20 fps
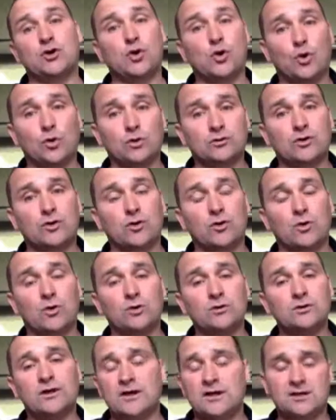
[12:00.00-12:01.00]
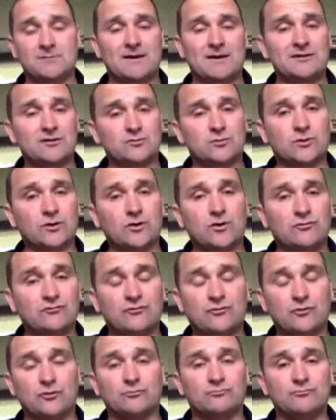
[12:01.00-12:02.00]
a cold call. You might just want to
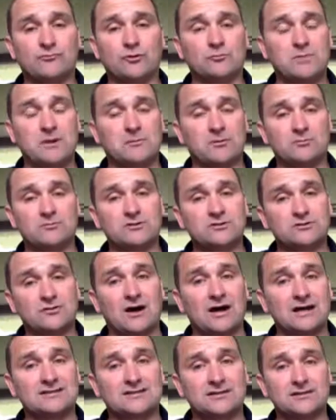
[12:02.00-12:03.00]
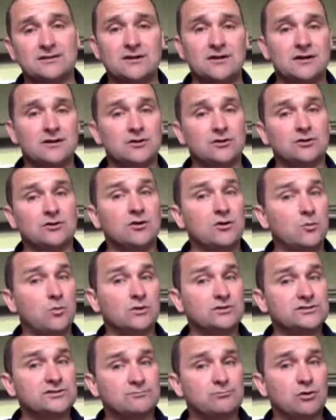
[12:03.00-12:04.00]
phone people up and start asking,
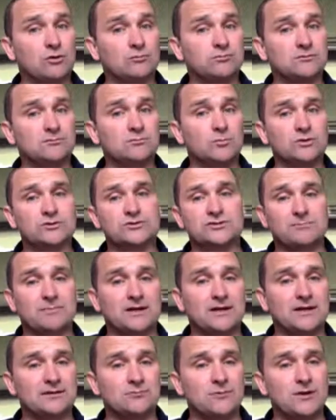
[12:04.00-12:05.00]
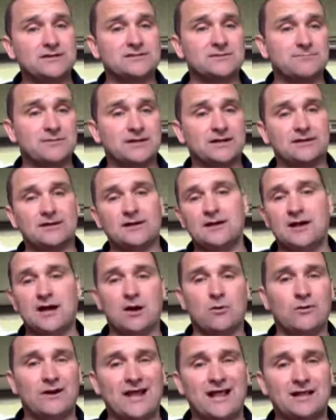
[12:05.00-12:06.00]
what's your problem, what's your pain, where's your pain,
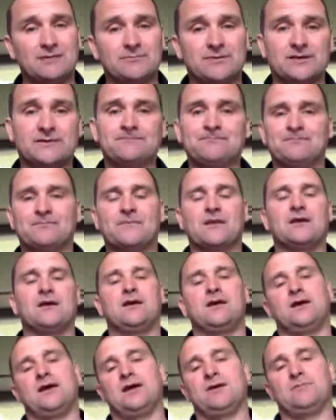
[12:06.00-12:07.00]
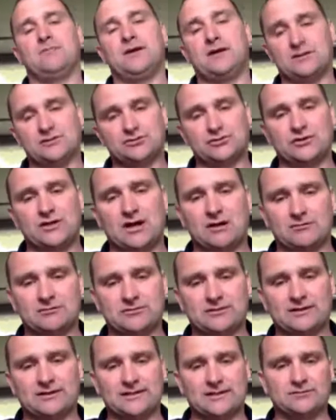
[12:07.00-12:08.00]
I want to help you. And I'll show you how to
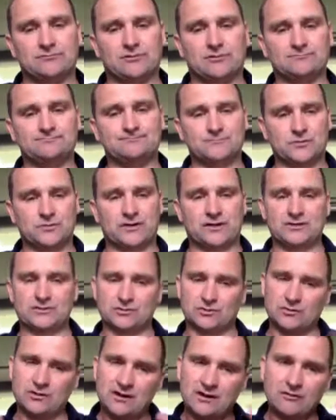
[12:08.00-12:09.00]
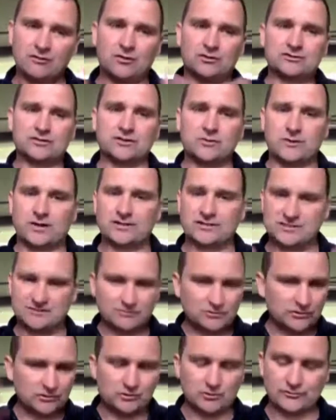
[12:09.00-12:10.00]
do that later on. Okay, so those are the questions.
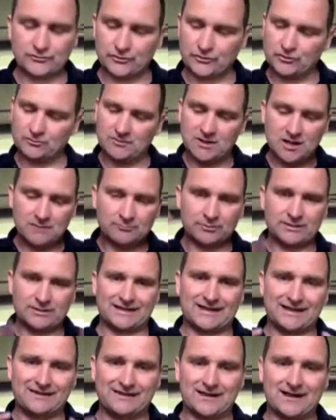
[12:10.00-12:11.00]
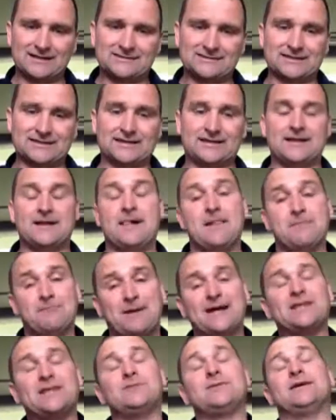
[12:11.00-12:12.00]
I'm going to go through them, but you get the idea.
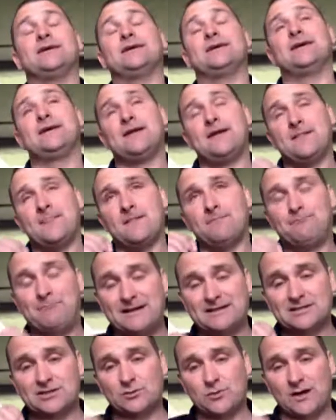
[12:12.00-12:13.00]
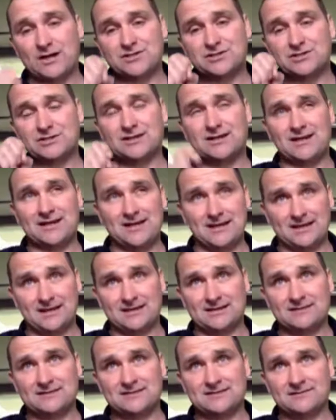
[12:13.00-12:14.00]
By the way, the best question
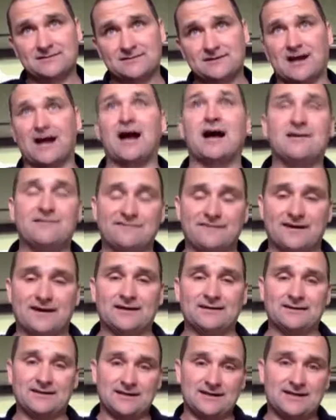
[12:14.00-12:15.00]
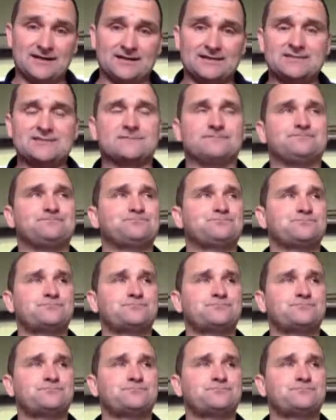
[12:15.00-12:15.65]
I find, is